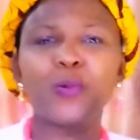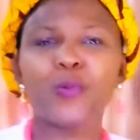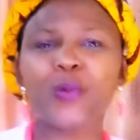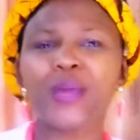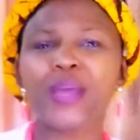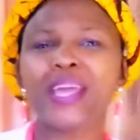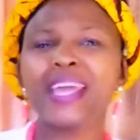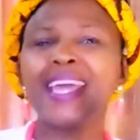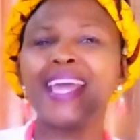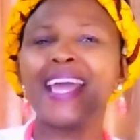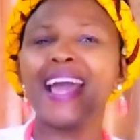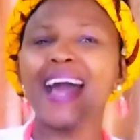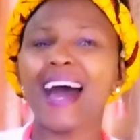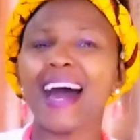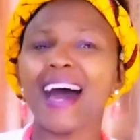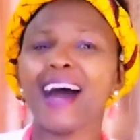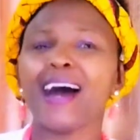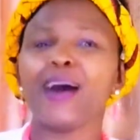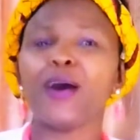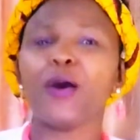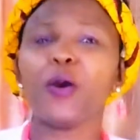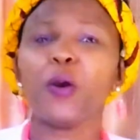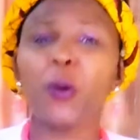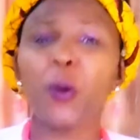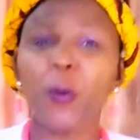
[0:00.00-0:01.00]
We
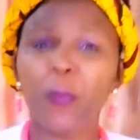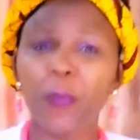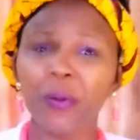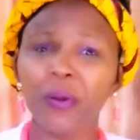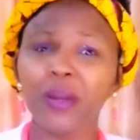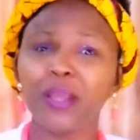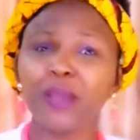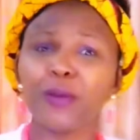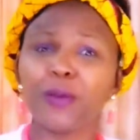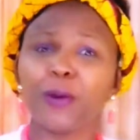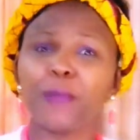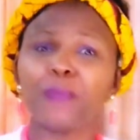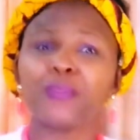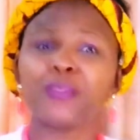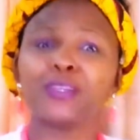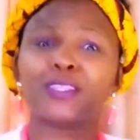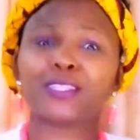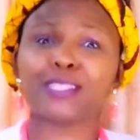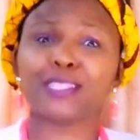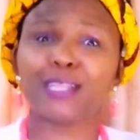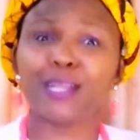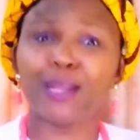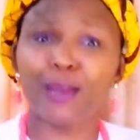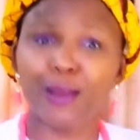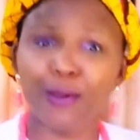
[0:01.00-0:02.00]
are opening up the
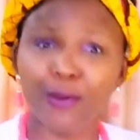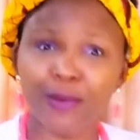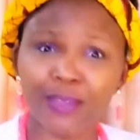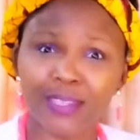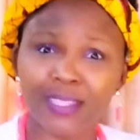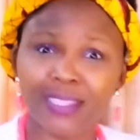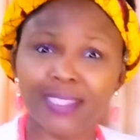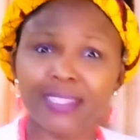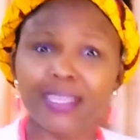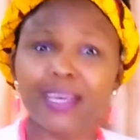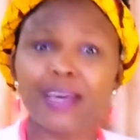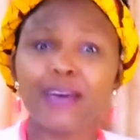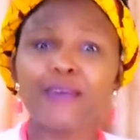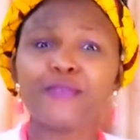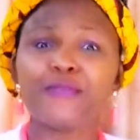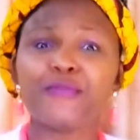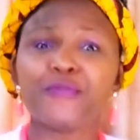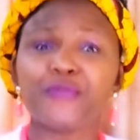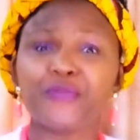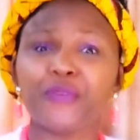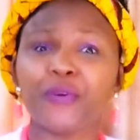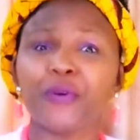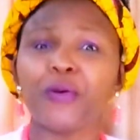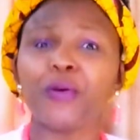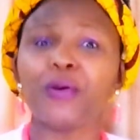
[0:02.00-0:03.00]
slots
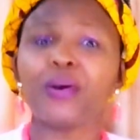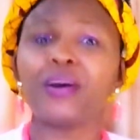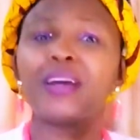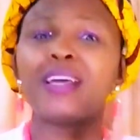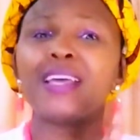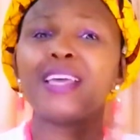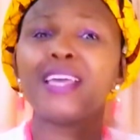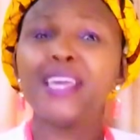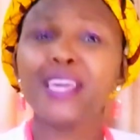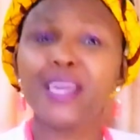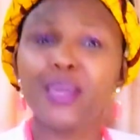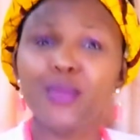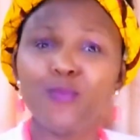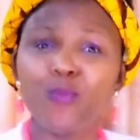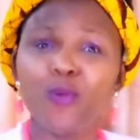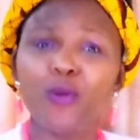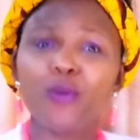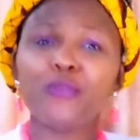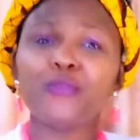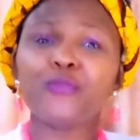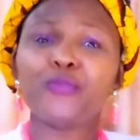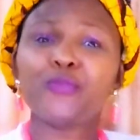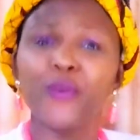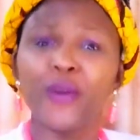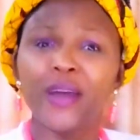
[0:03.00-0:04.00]
for
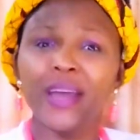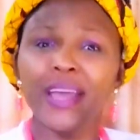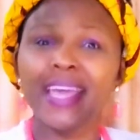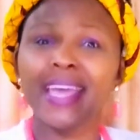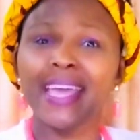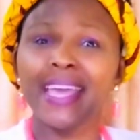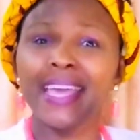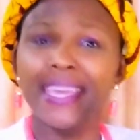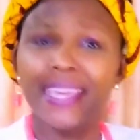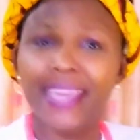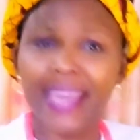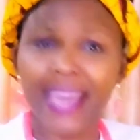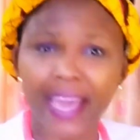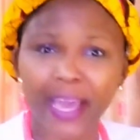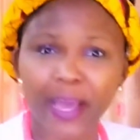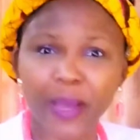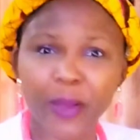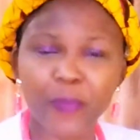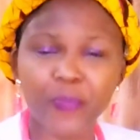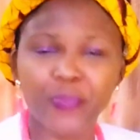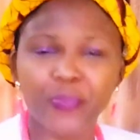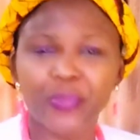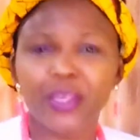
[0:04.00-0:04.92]
Igbo for a year.